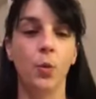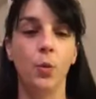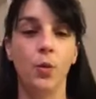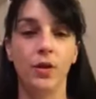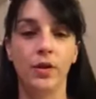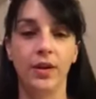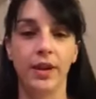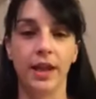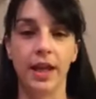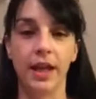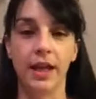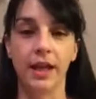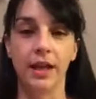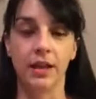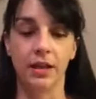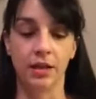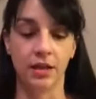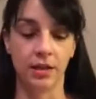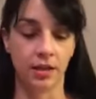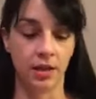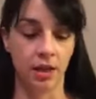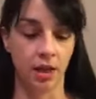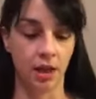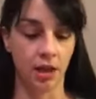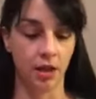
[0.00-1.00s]
with
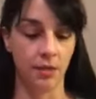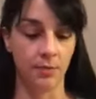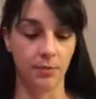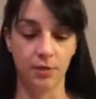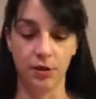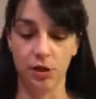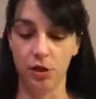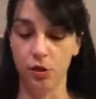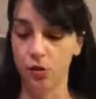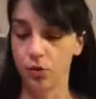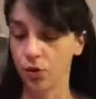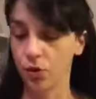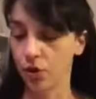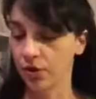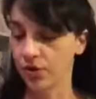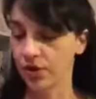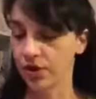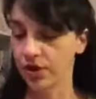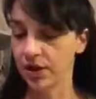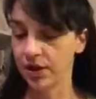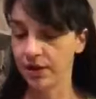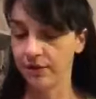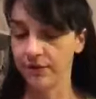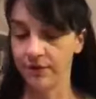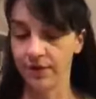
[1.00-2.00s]
inks. I mean, you'll
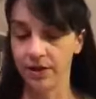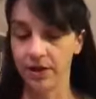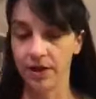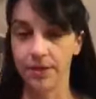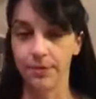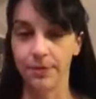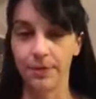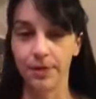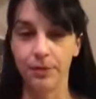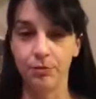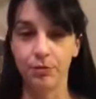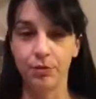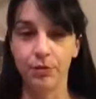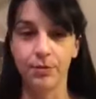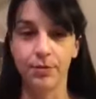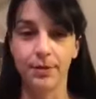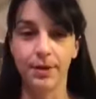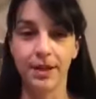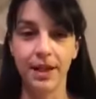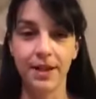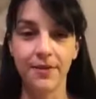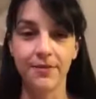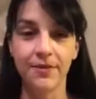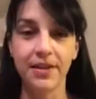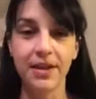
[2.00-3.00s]
constantly find me,
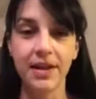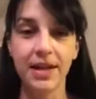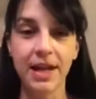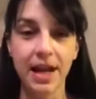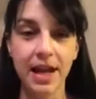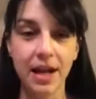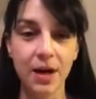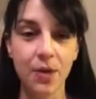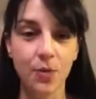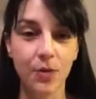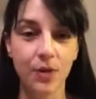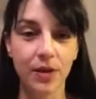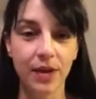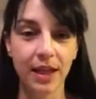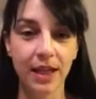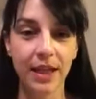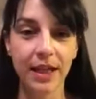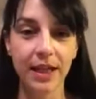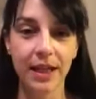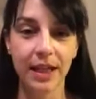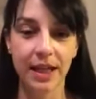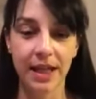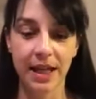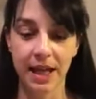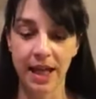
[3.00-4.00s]
probably even now, with
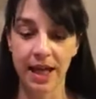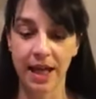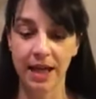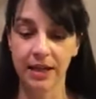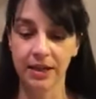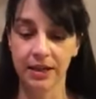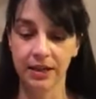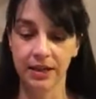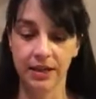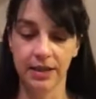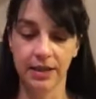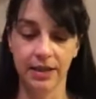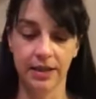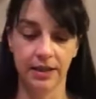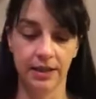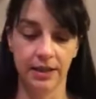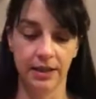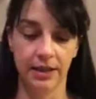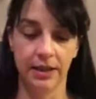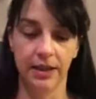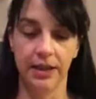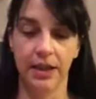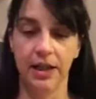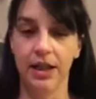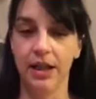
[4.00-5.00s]
inky hands.
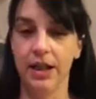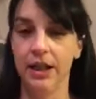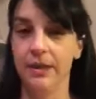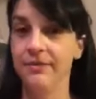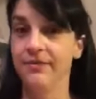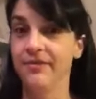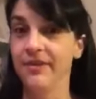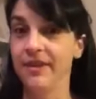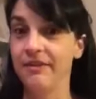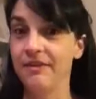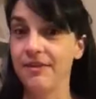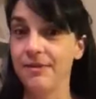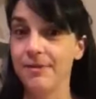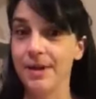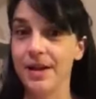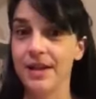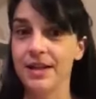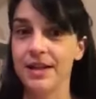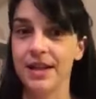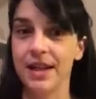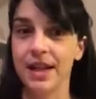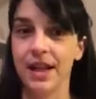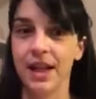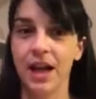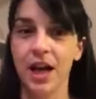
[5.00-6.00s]
I'm very
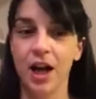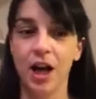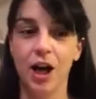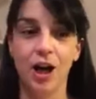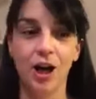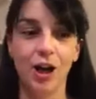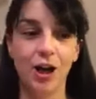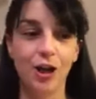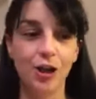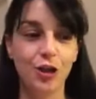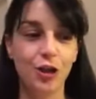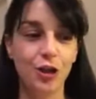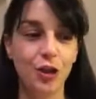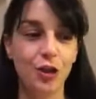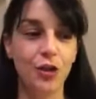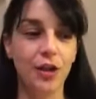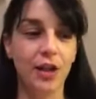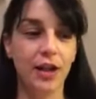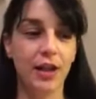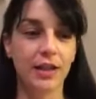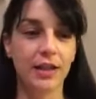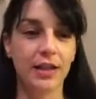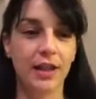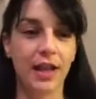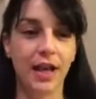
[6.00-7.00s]
messy. I do
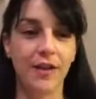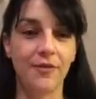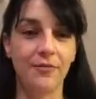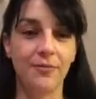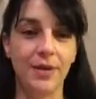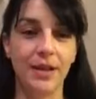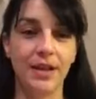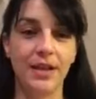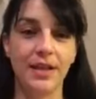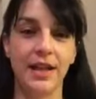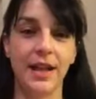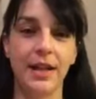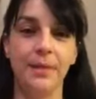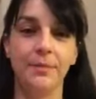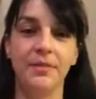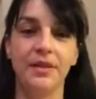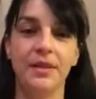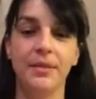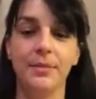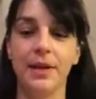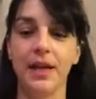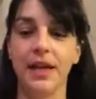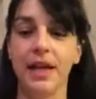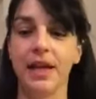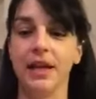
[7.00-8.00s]
like to have my
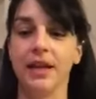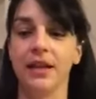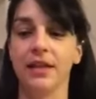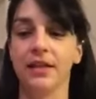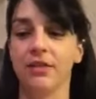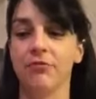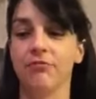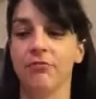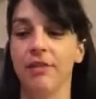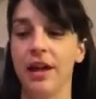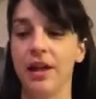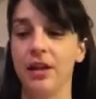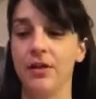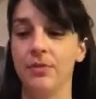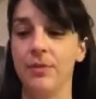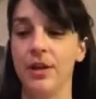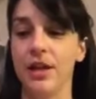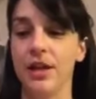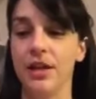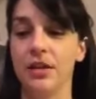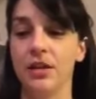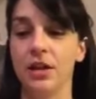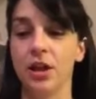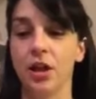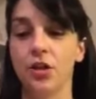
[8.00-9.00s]
stamps and my inks around
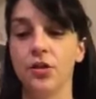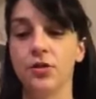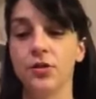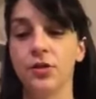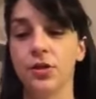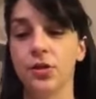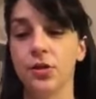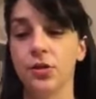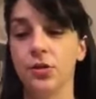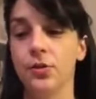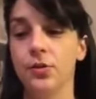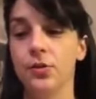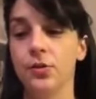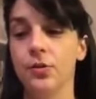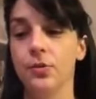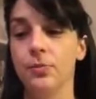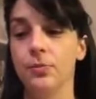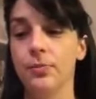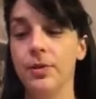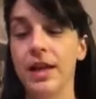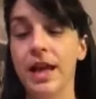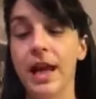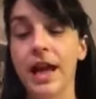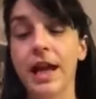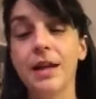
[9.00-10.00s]
me, so to
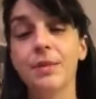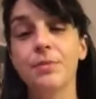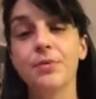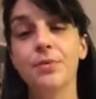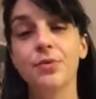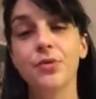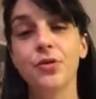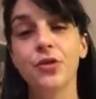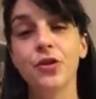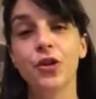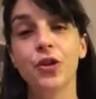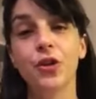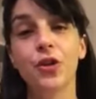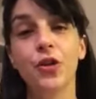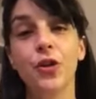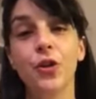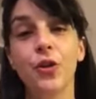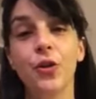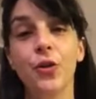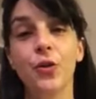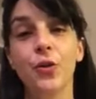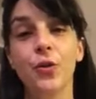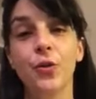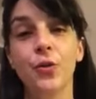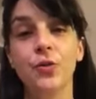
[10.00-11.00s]
be able
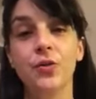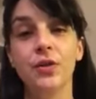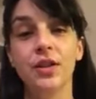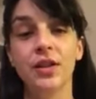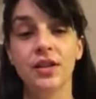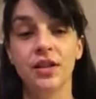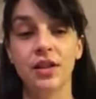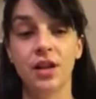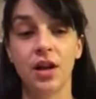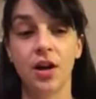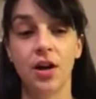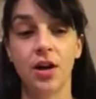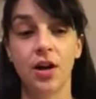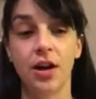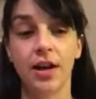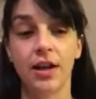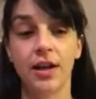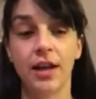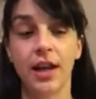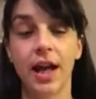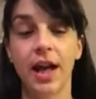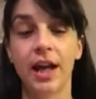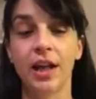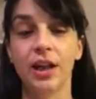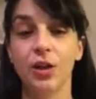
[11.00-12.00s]
to
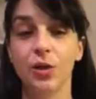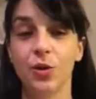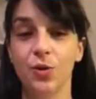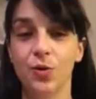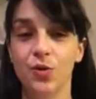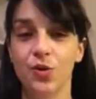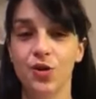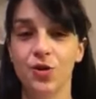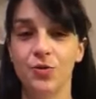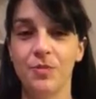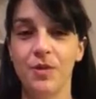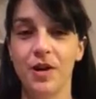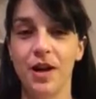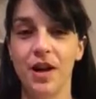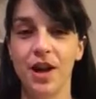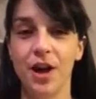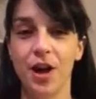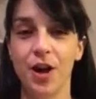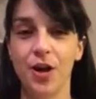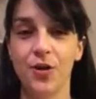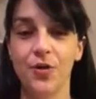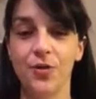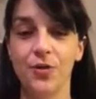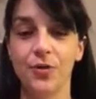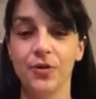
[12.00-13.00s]
design and launch
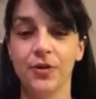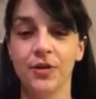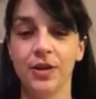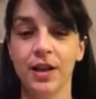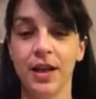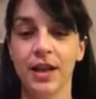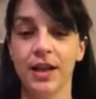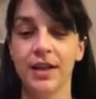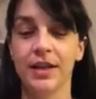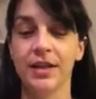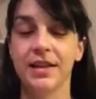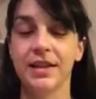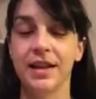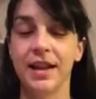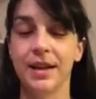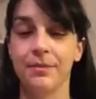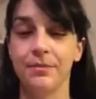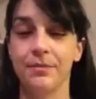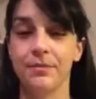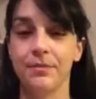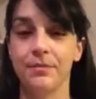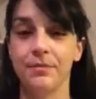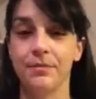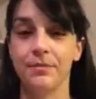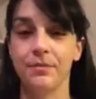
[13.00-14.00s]
my own
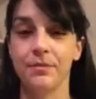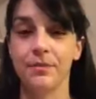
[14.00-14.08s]
stamp